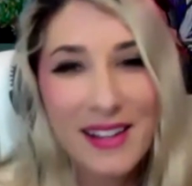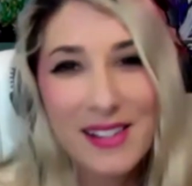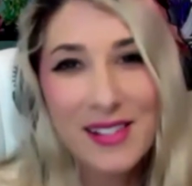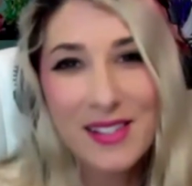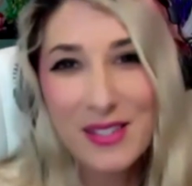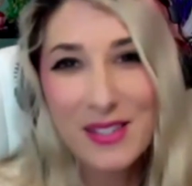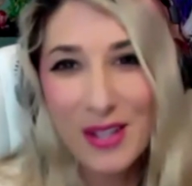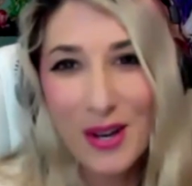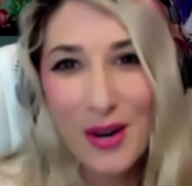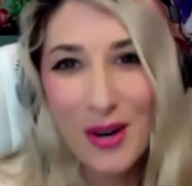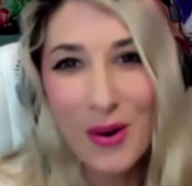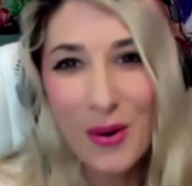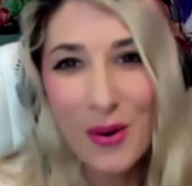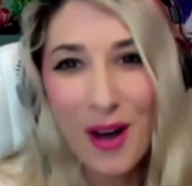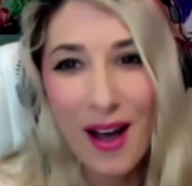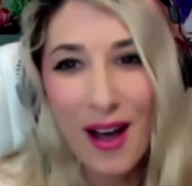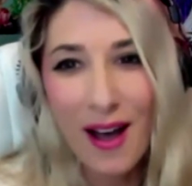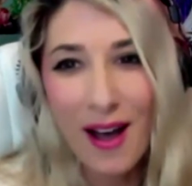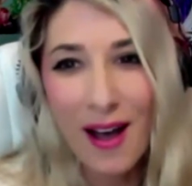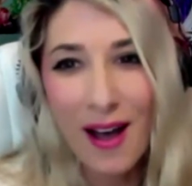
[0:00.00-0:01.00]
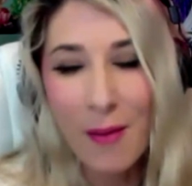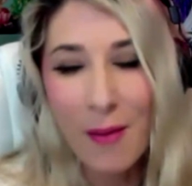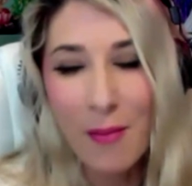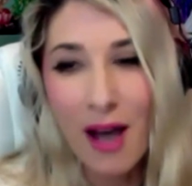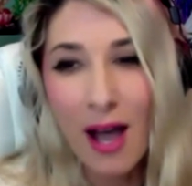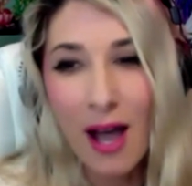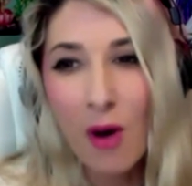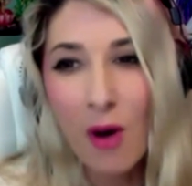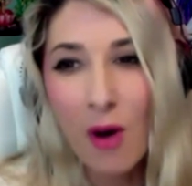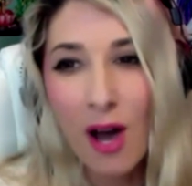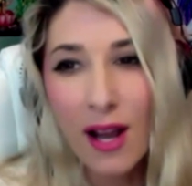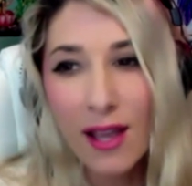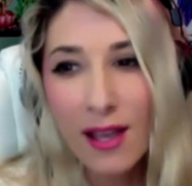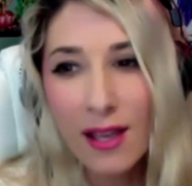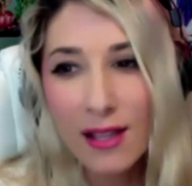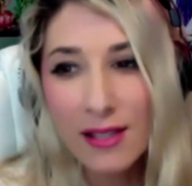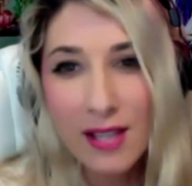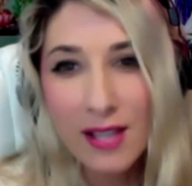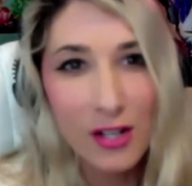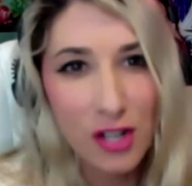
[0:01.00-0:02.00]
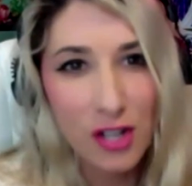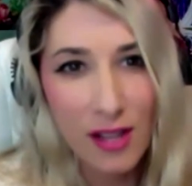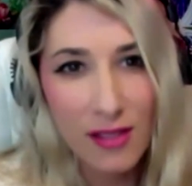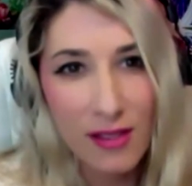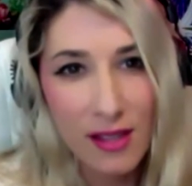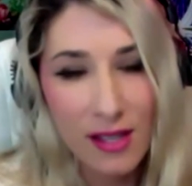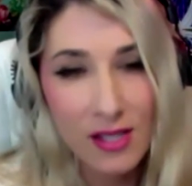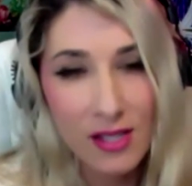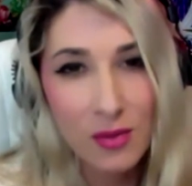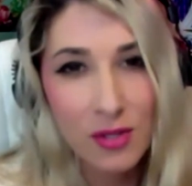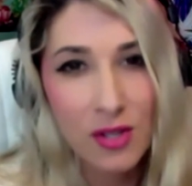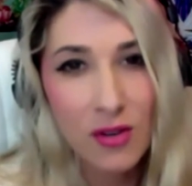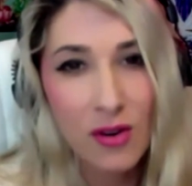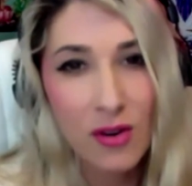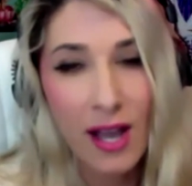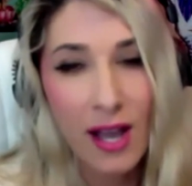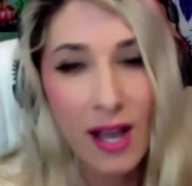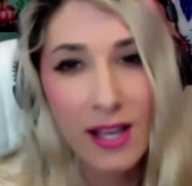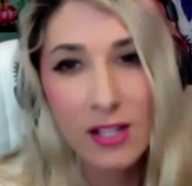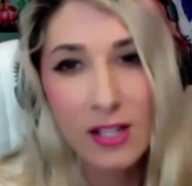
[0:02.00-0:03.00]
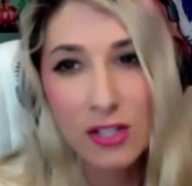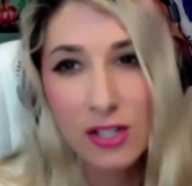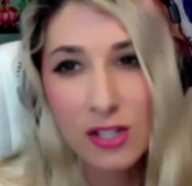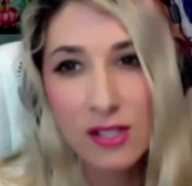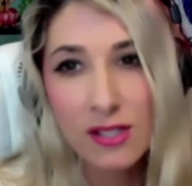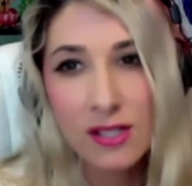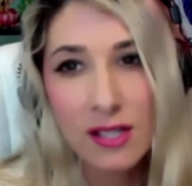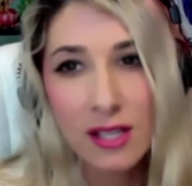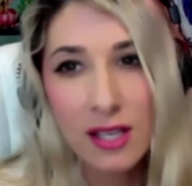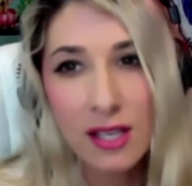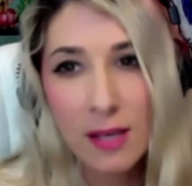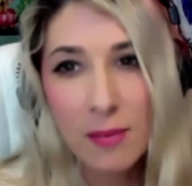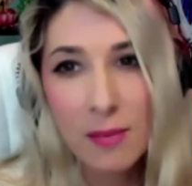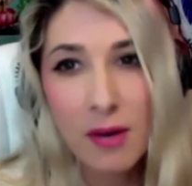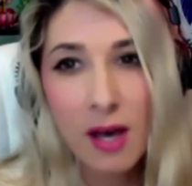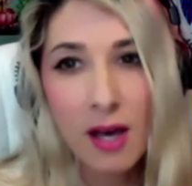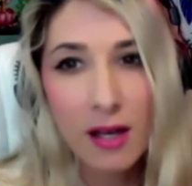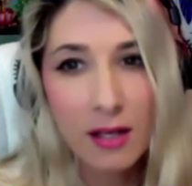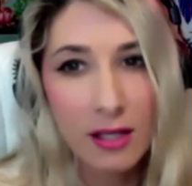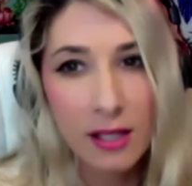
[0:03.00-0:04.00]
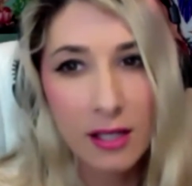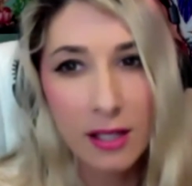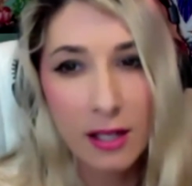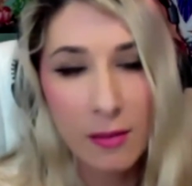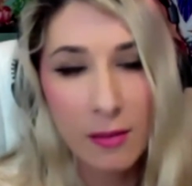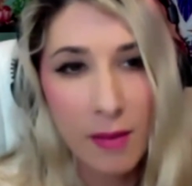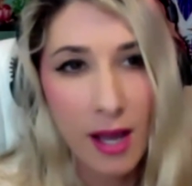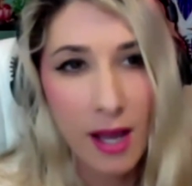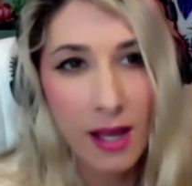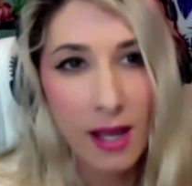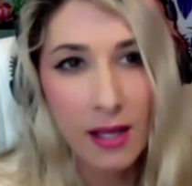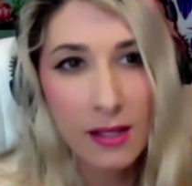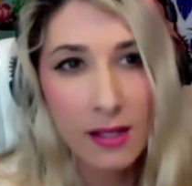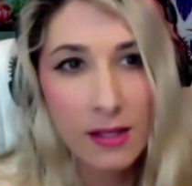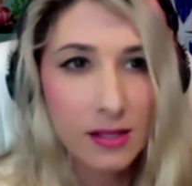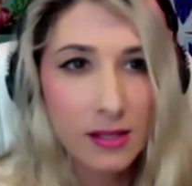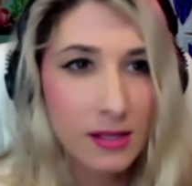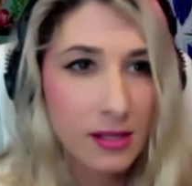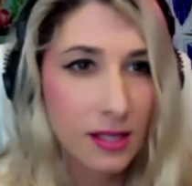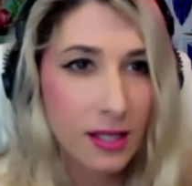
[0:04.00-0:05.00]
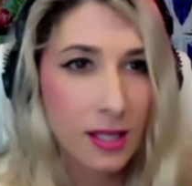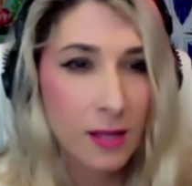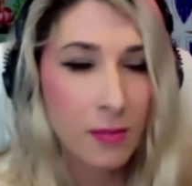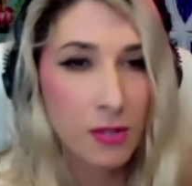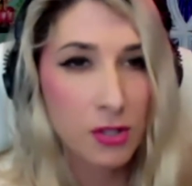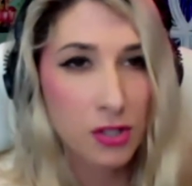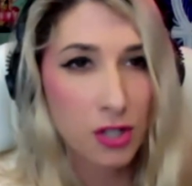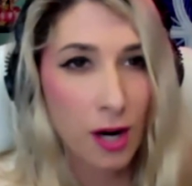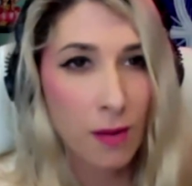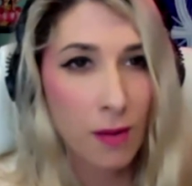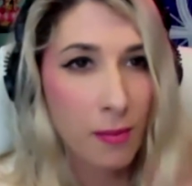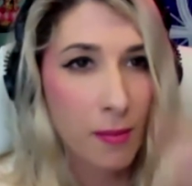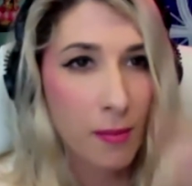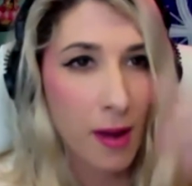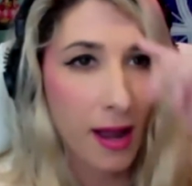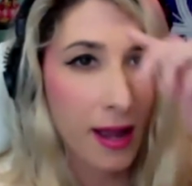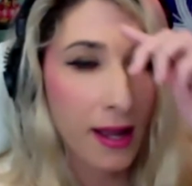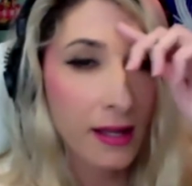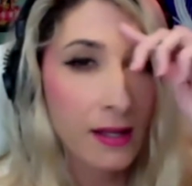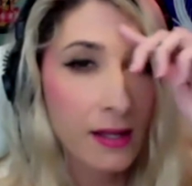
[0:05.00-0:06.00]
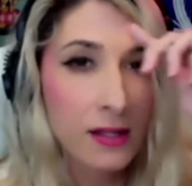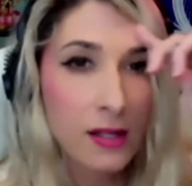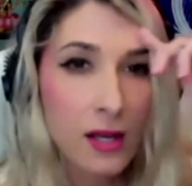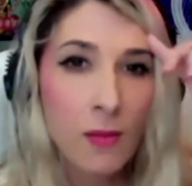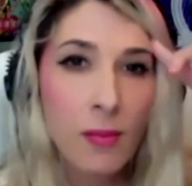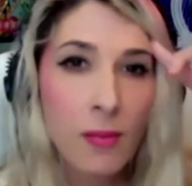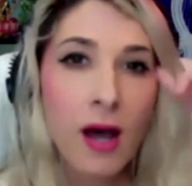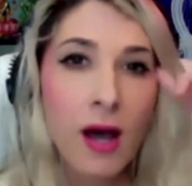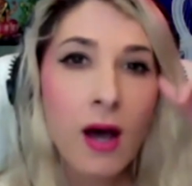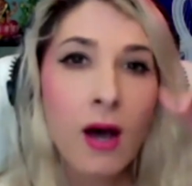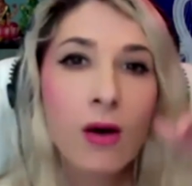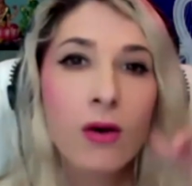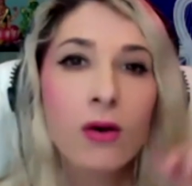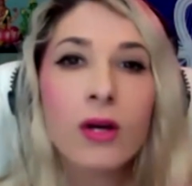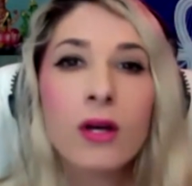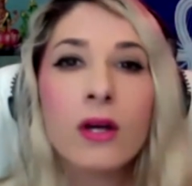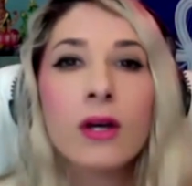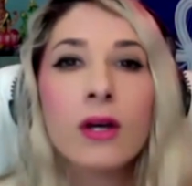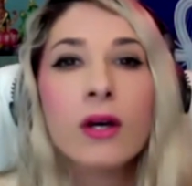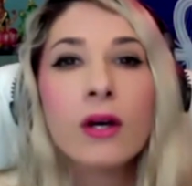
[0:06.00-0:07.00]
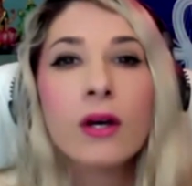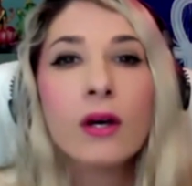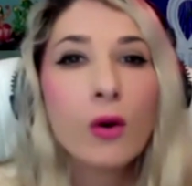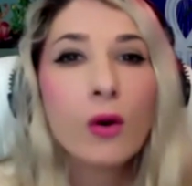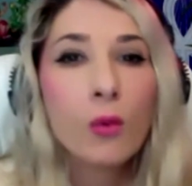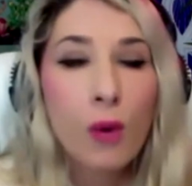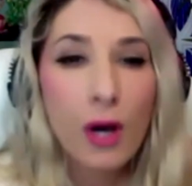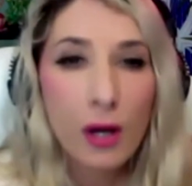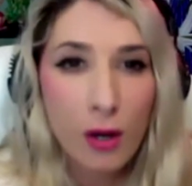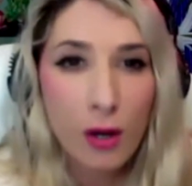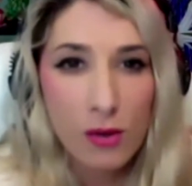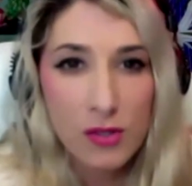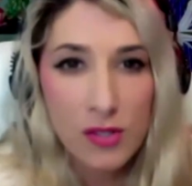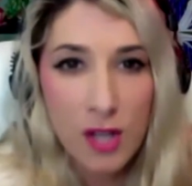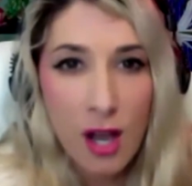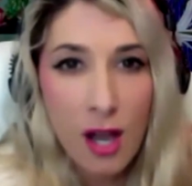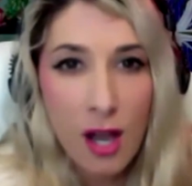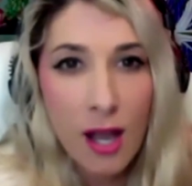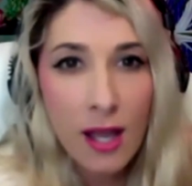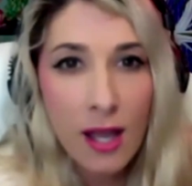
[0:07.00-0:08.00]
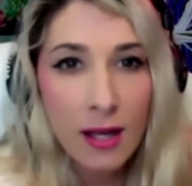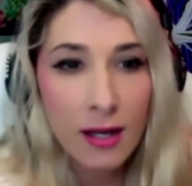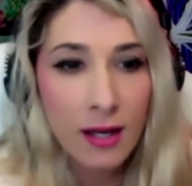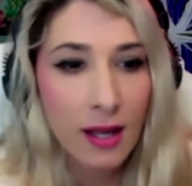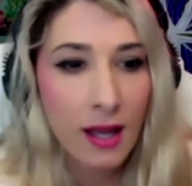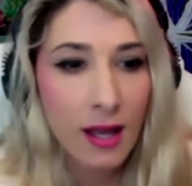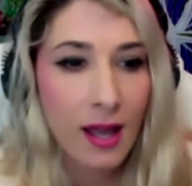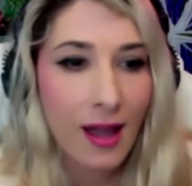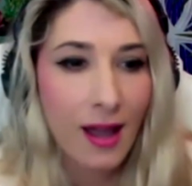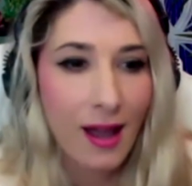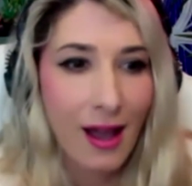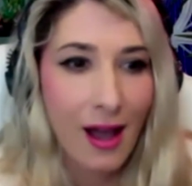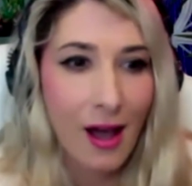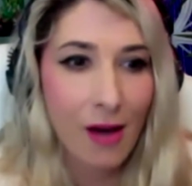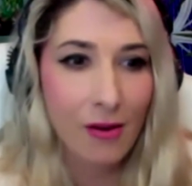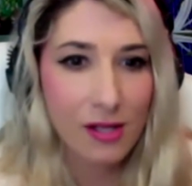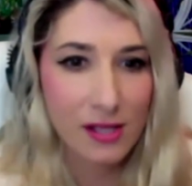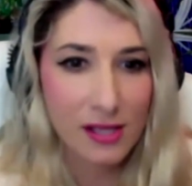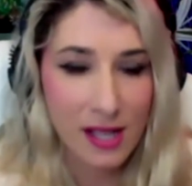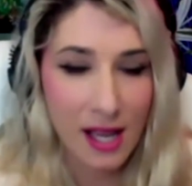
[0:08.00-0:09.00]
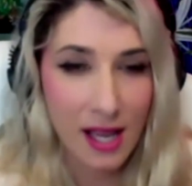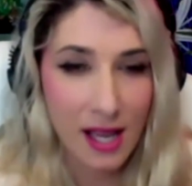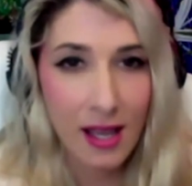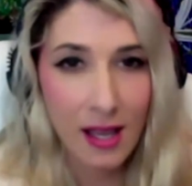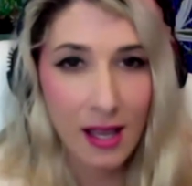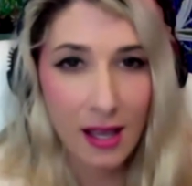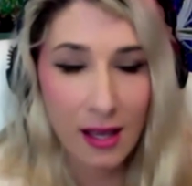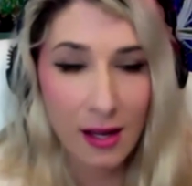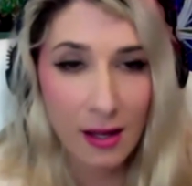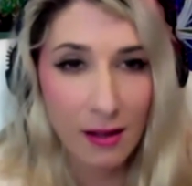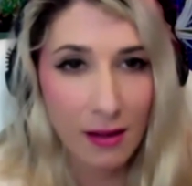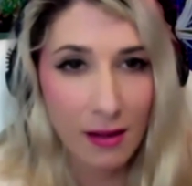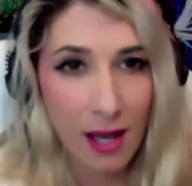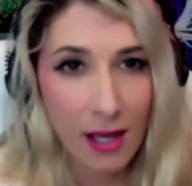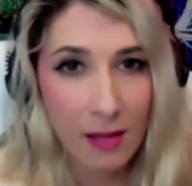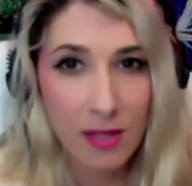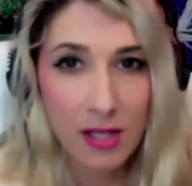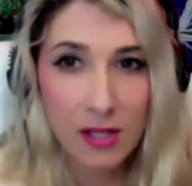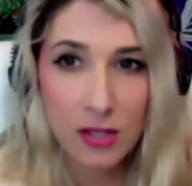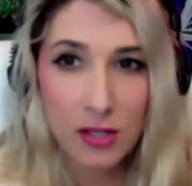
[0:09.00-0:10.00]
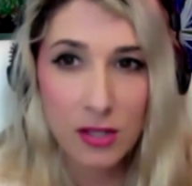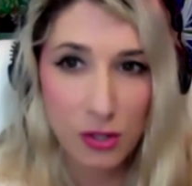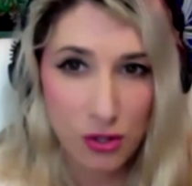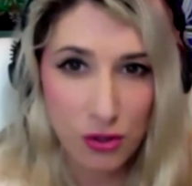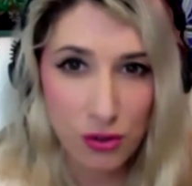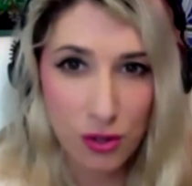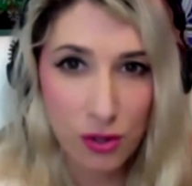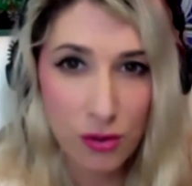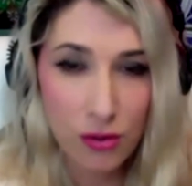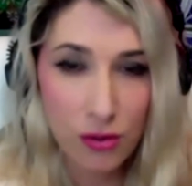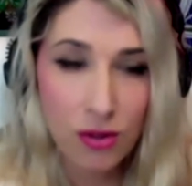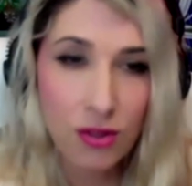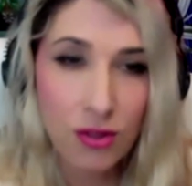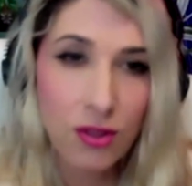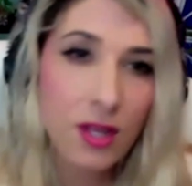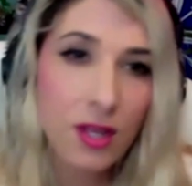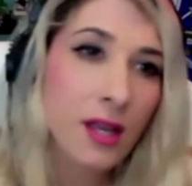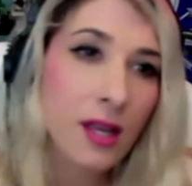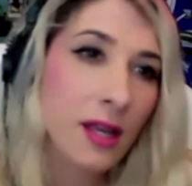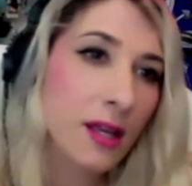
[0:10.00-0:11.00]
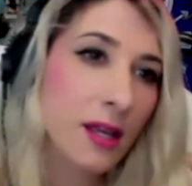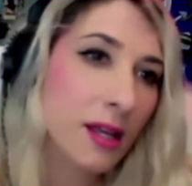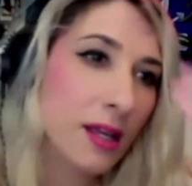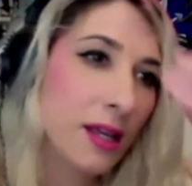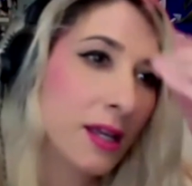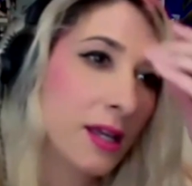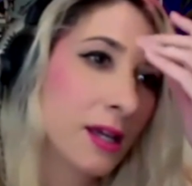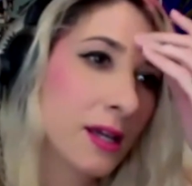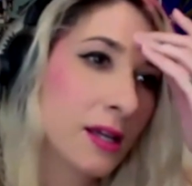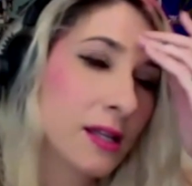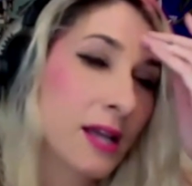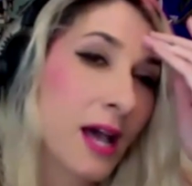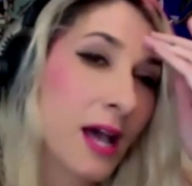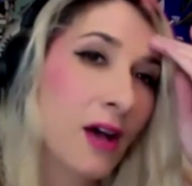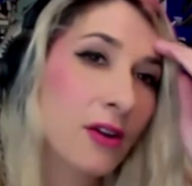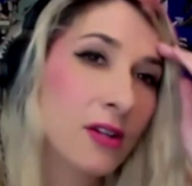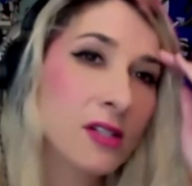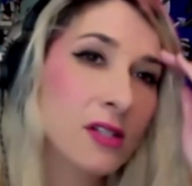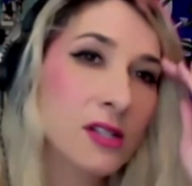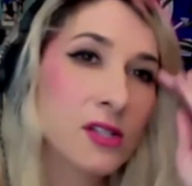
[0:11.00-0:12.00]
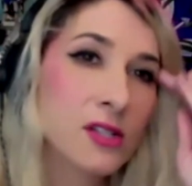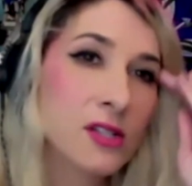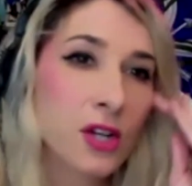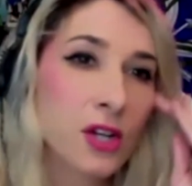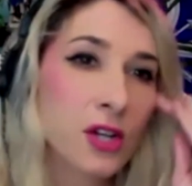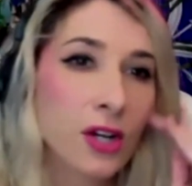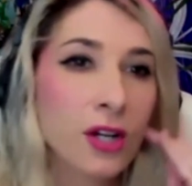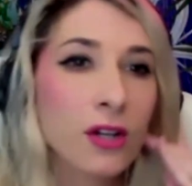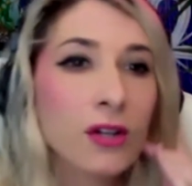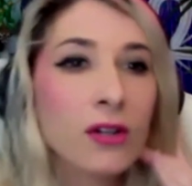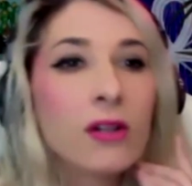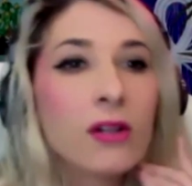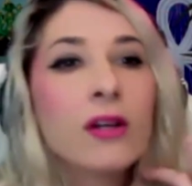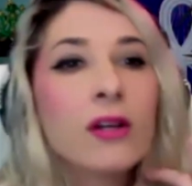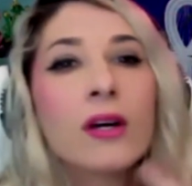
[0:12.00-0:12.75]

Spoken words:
So I want to touch on this with you guys just to keep a clear mind, to keep a sharp mind about what goes on, how to stay in alignment to truth, and how to discern